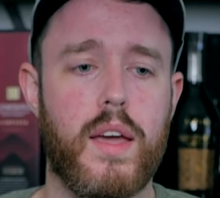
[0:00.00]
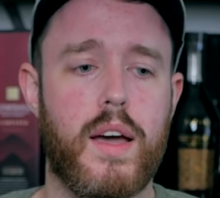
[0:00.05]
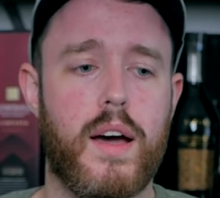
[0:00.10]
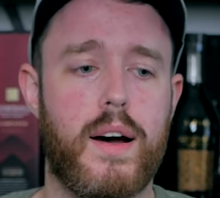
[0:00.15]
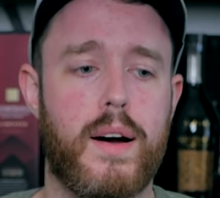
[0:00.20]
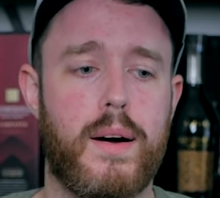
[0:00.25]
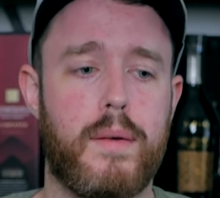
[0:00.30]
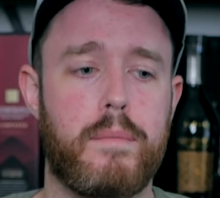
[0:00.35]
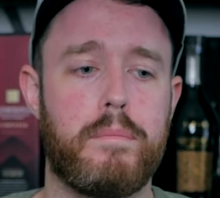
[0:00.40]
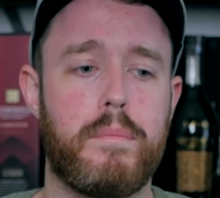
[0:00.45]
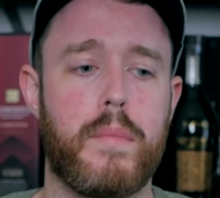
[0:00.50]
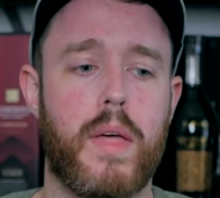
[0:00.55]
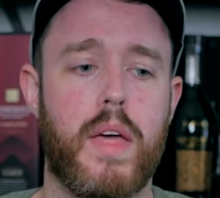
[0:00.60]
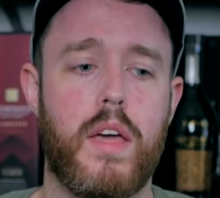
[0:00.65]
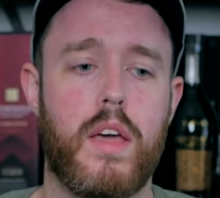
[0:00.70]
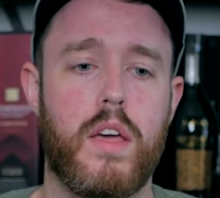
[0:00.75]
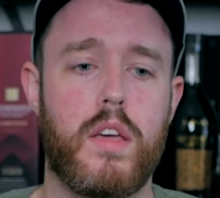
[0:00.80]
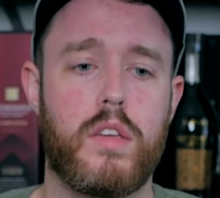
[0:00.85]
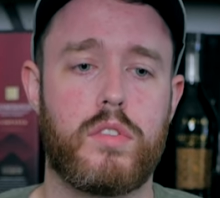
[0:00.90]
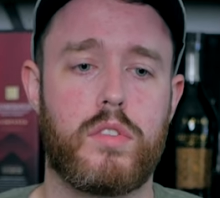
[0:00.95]
Um,
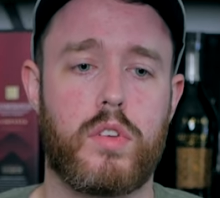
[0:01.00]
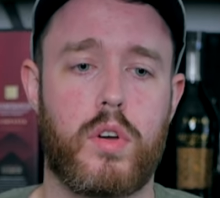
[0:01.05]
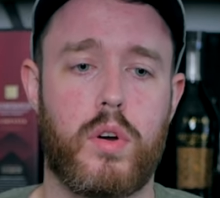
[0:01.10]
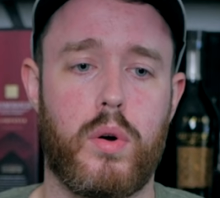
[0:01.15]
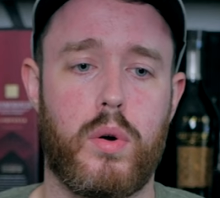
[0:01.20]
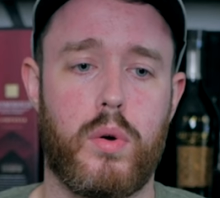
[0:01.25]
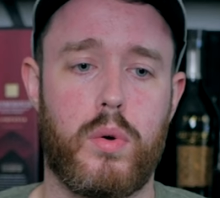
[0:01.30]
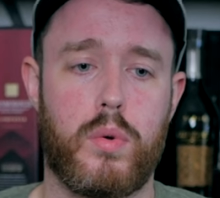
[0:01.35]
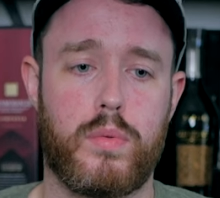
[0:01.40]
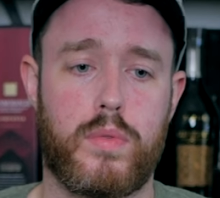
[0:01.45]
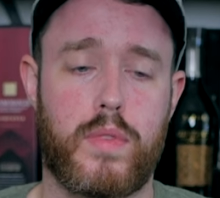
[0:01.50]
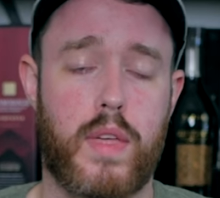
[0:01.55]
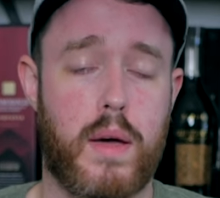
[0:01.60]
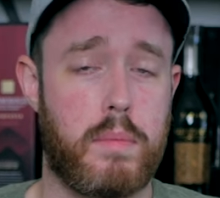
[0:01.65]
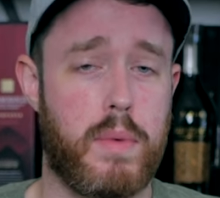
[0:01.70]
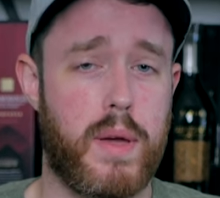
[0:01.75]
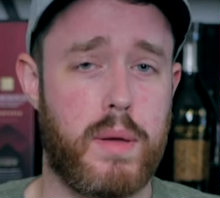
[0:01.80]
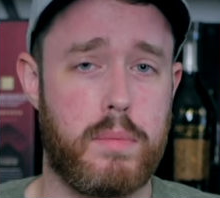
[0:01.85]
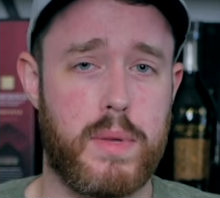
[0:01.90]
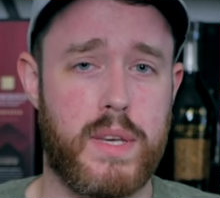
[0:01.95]
so that
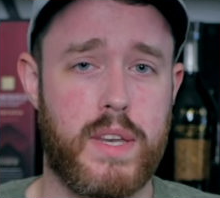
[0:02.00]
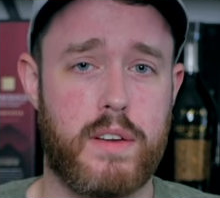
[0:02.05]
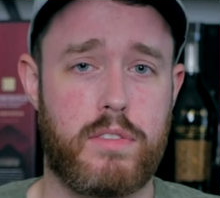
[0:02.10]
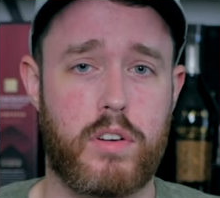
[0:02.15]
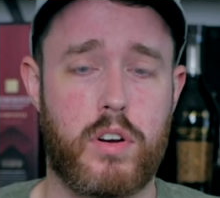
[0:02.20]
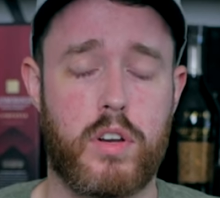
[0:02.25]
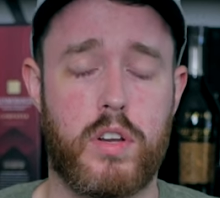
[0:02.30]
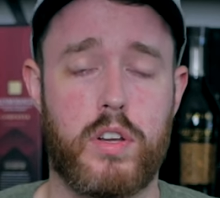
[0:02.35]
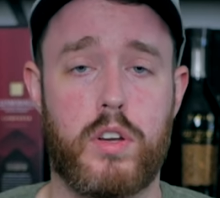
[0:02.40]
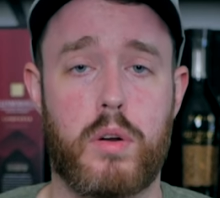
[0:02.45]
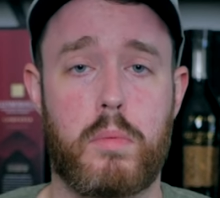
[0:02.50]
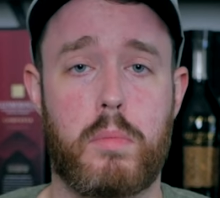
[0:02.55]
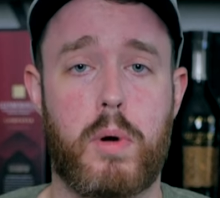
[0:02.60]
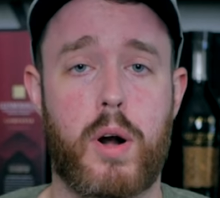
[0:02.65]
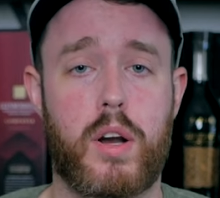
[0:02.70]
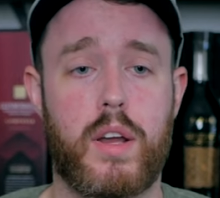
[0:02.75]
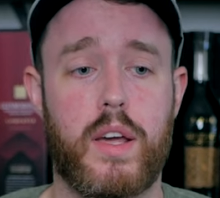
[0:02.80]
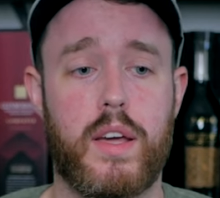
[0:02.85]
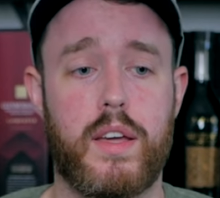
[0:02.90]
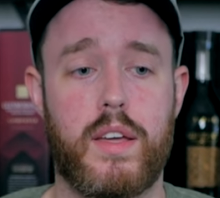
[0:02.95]
may be different in your
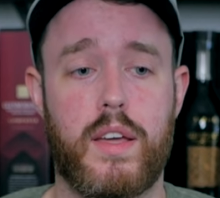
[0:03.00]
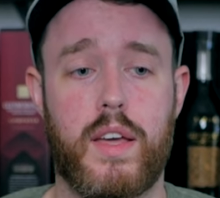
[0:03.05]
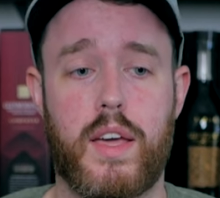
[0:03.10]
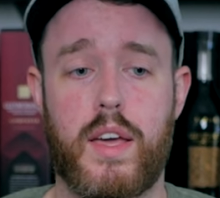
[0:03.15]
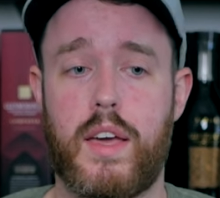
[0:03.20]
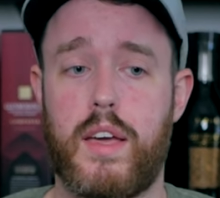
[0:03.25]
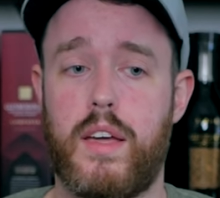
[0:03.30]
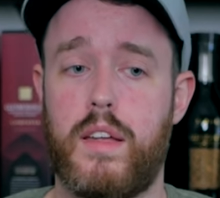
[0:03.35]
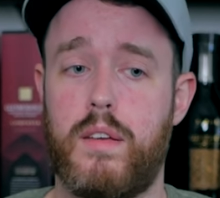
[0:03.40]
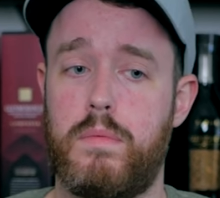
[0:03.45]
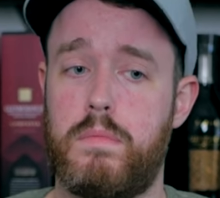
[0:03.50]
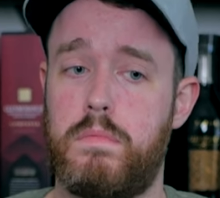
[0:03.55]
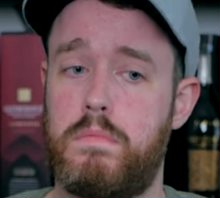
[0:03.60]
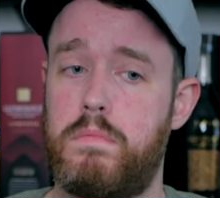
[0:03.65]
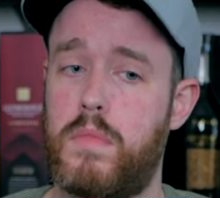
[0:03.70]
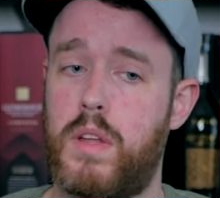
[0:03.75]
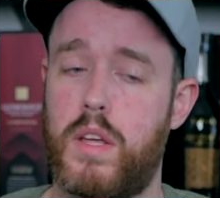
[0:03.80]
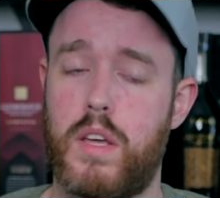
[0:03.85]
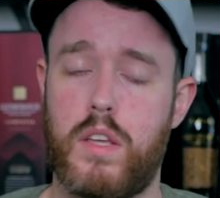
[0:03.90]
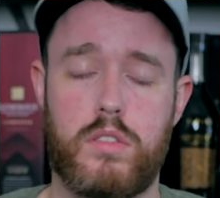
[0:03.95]
market,
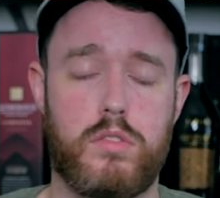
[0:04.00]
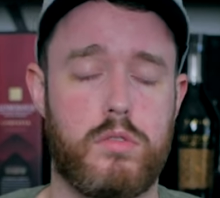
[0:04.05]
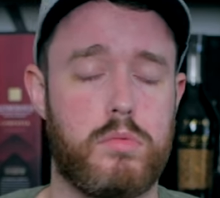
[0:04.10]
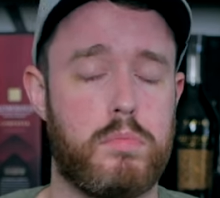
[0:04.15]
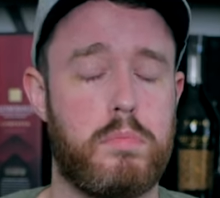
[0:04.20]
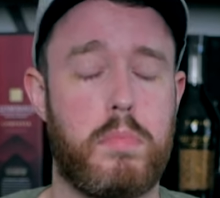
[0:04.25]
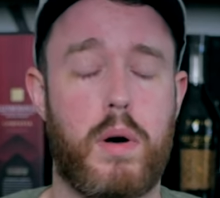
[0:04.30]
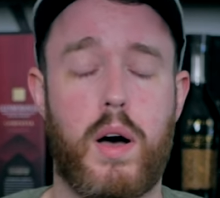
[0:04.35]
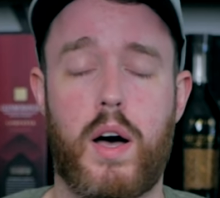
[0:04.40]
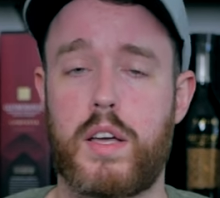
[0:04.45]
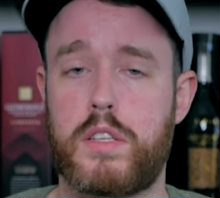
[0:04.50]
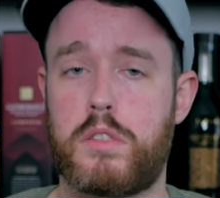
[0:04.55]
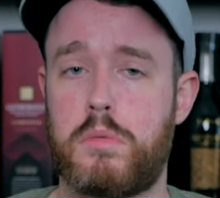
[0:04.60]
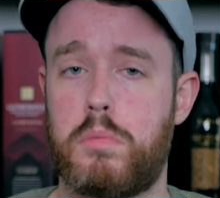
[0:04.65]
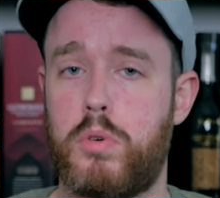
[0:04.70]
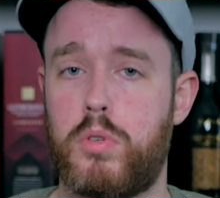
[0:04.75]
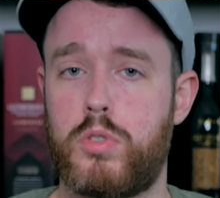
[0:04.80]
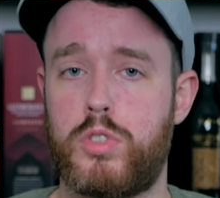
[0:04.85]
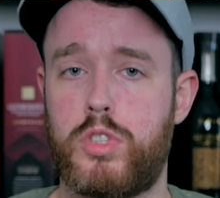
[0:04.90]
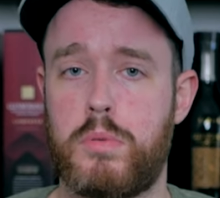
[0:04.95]
and it's
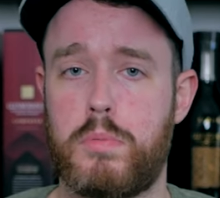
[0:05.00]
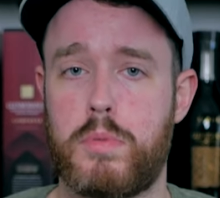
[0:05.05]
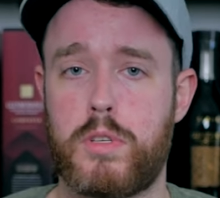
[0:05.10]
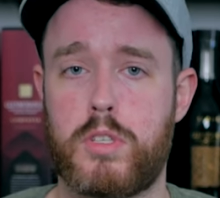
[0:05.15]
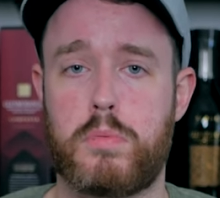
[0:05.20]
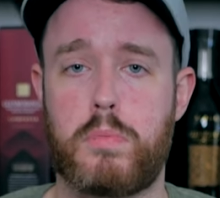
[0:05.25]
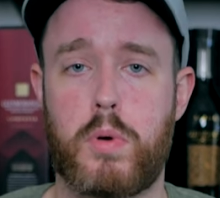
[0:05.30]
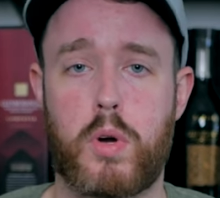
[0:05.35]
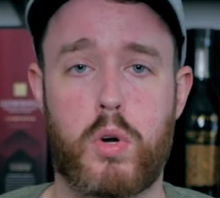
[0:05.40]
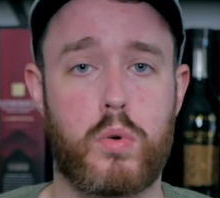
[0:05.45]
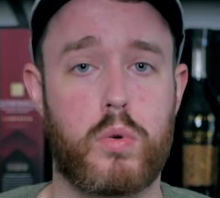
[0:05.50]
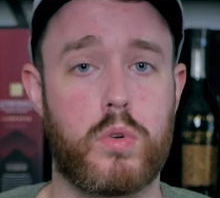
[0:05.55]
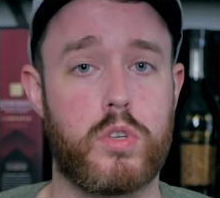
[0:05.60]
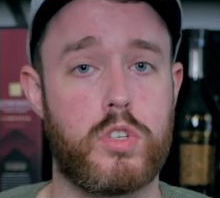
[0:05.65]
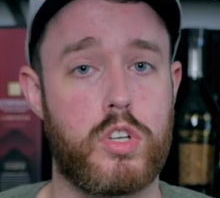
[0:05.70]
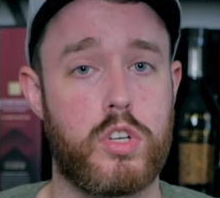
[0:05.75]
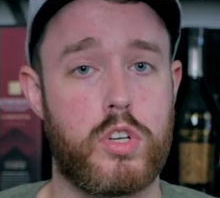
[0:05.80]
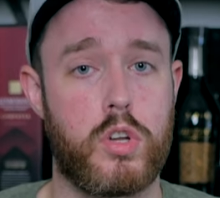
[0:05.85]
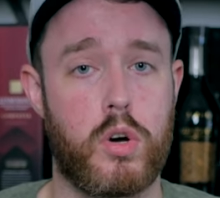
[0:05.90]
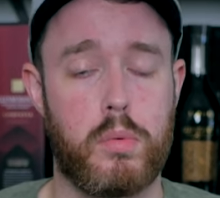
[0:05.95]
possible she misspoke when
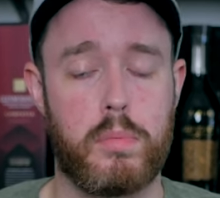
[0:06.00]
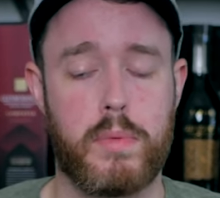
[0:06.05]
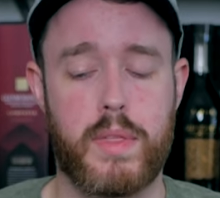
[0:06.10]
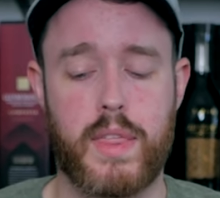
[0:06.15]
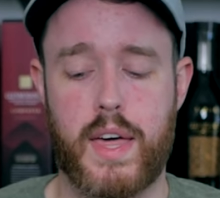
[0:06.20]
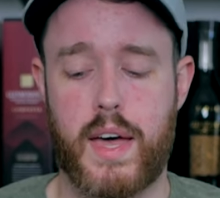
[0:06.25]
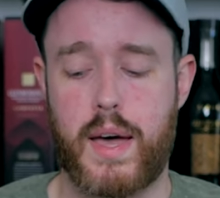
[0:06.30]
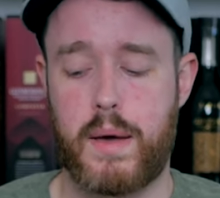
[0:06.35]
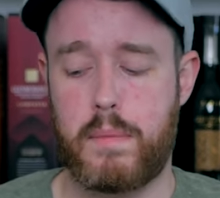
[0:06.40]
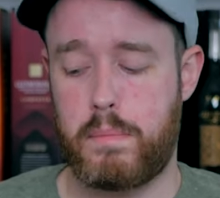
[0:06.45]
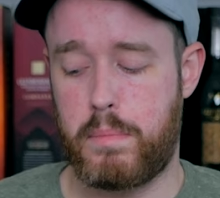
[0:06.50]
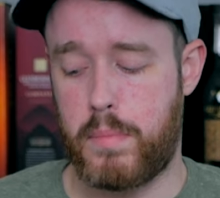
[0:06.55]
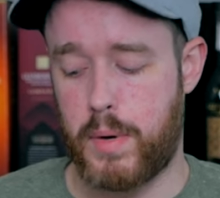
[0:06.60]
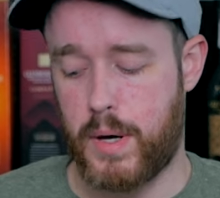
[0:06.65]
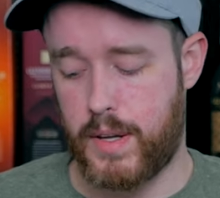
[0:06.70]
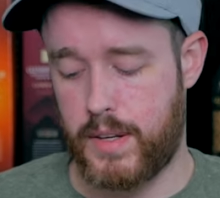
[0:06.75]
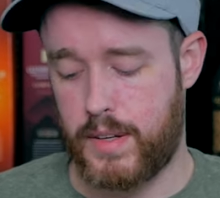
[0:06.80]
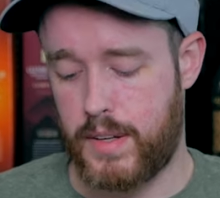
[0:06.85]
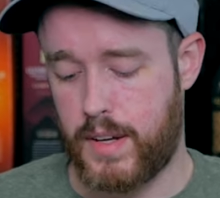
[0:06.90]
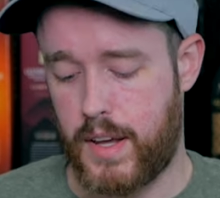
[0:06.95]
she told me that,
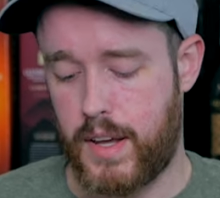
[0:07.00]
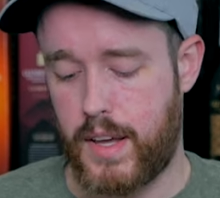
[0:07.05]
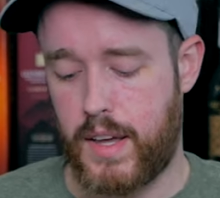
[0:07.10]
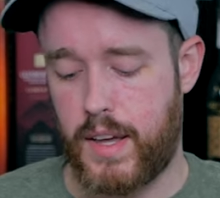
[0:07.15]
but